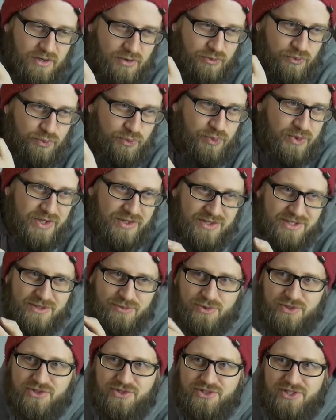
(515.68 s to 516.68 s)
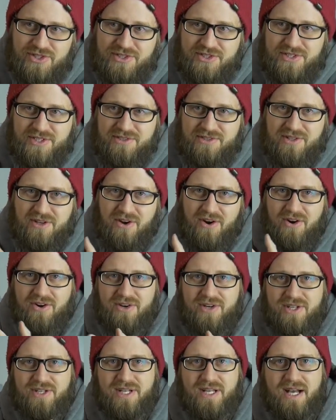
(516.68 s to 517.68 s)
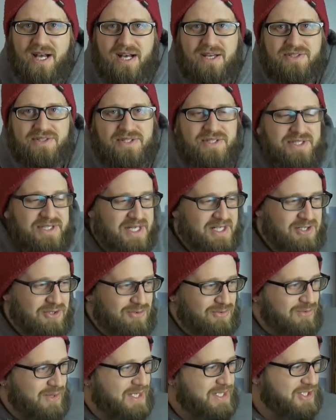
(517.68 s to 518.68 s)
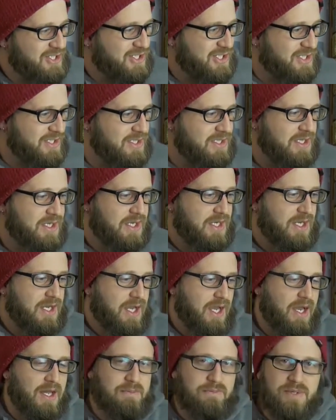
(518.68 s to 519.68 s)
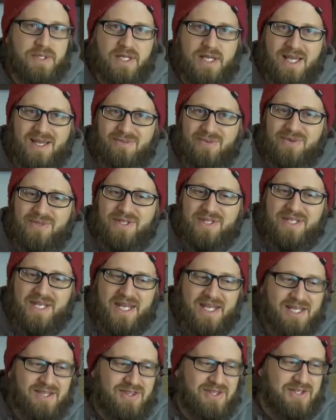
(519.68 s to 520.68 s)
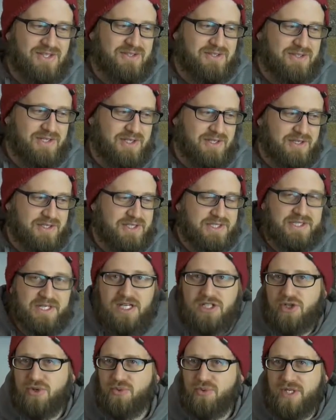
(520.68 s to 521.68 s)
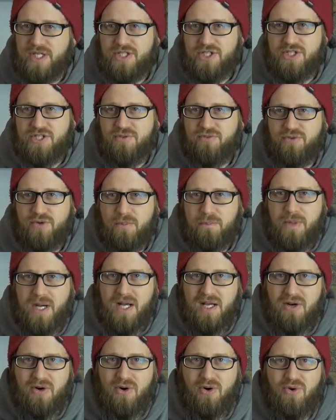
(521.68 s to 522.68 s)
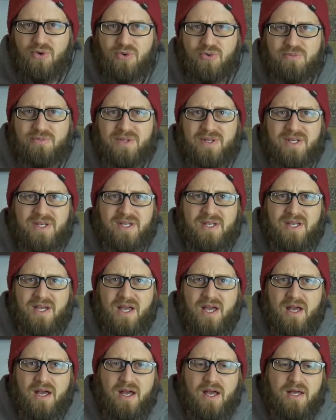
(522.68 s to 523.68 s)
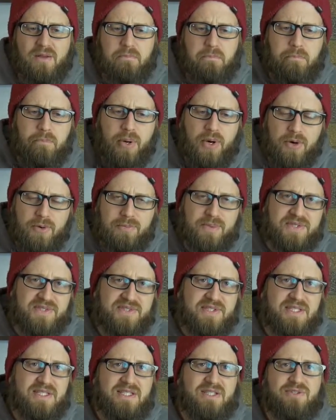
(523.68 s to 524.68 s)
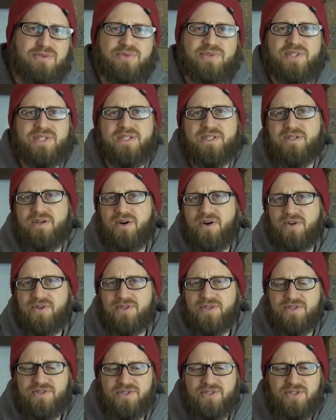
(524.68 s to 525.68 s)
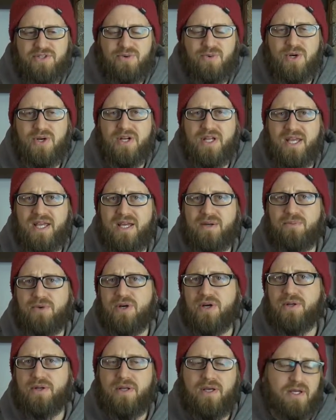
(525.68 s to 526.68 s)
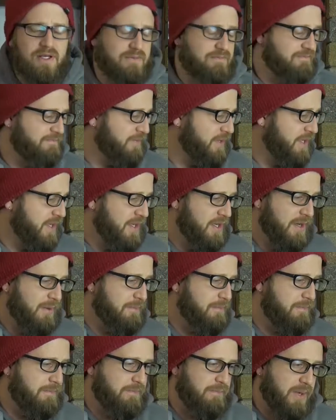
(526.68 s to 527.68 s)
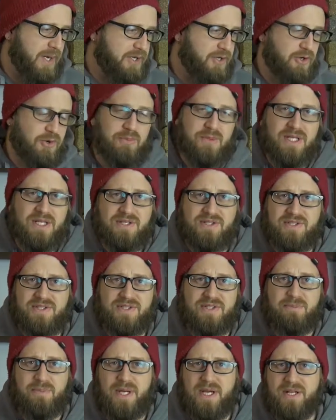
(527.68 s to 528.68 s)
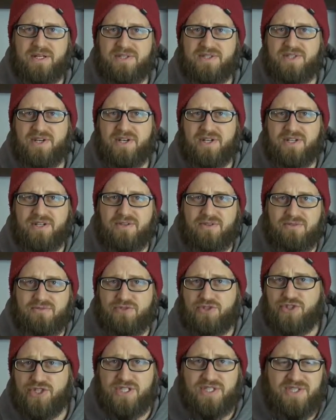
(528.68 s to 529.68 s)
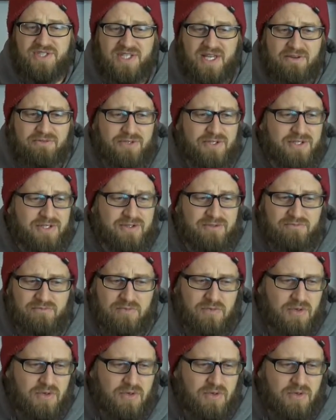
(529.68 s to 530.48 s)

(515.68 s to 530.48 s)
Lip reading: really was just discarded as decoration, and being able to take the decoration from my home and purposely use it on this newer camera. And by no means is the Panasonic G7